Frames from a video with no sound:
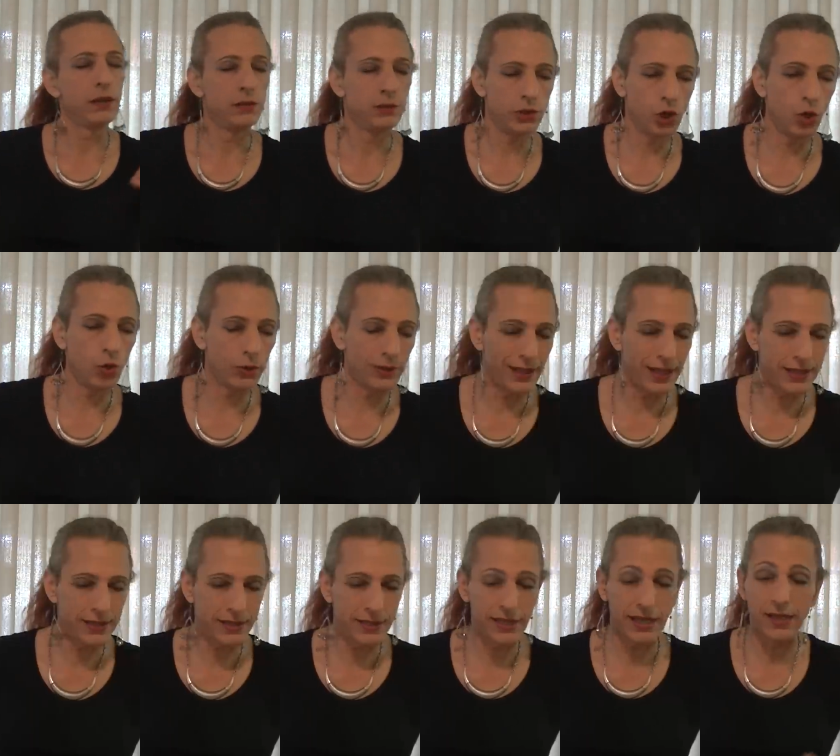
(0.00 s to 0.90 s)
Don't
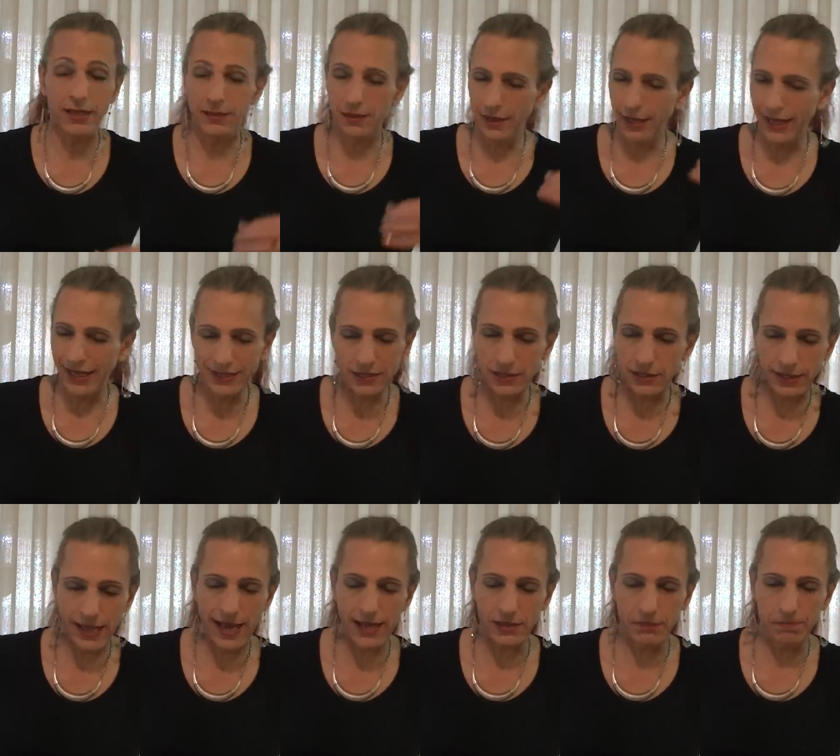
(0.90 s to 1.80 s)
let's say it's
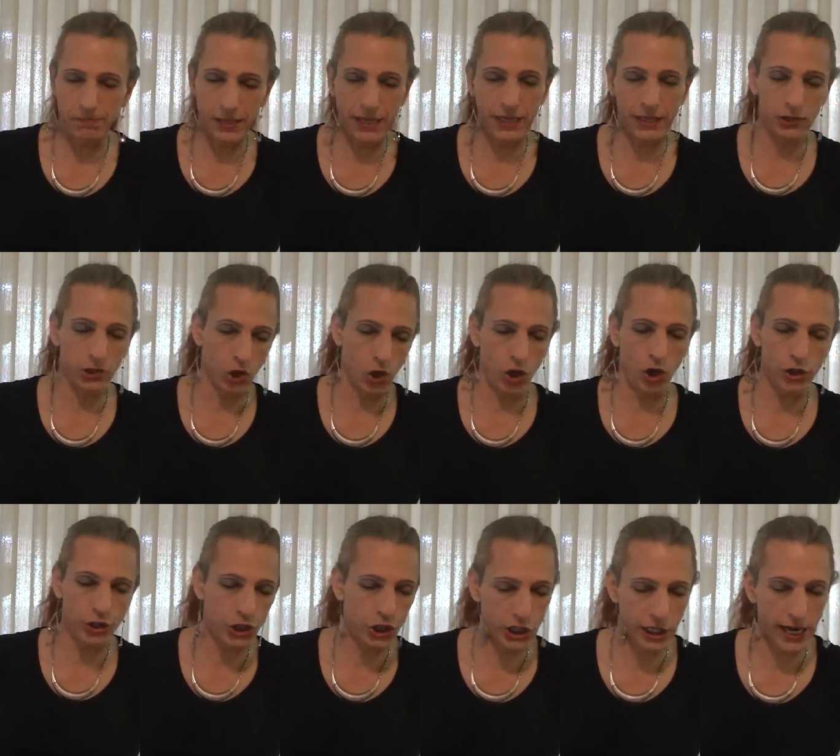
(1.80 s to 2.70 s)
that big,
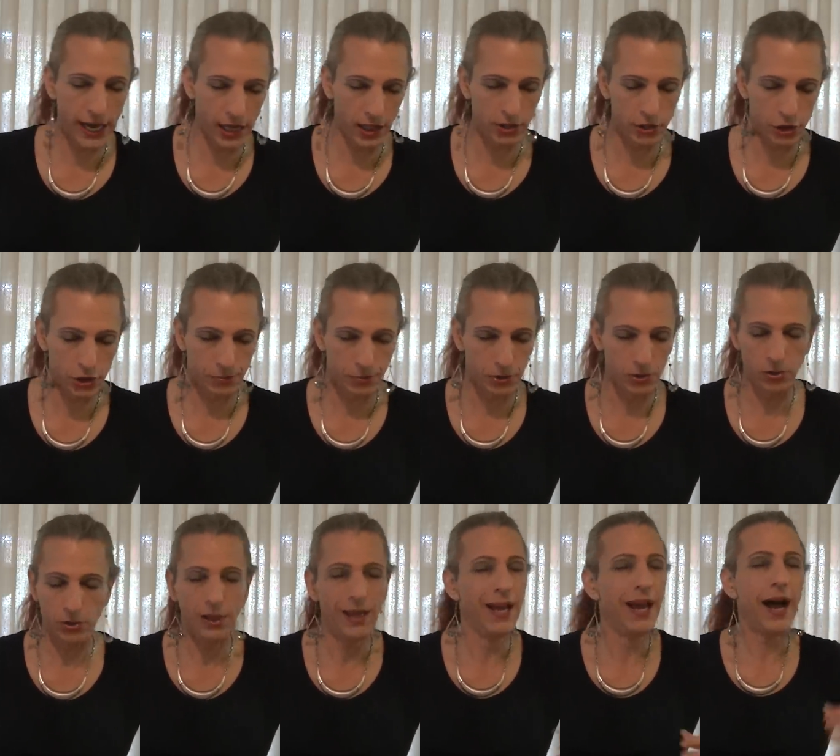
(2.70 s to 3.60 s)
large,
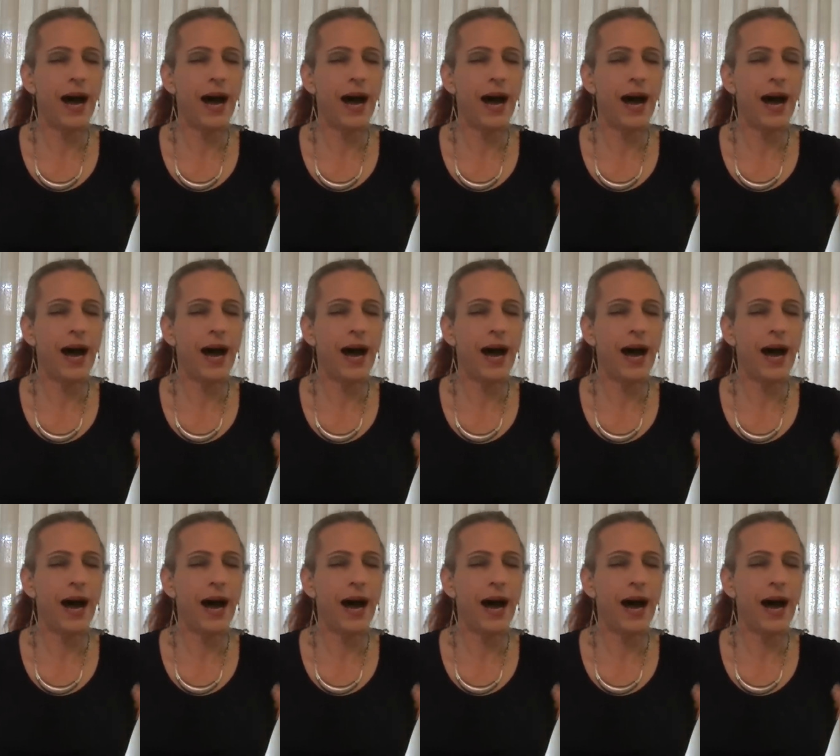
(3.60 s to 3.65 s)
challengeable.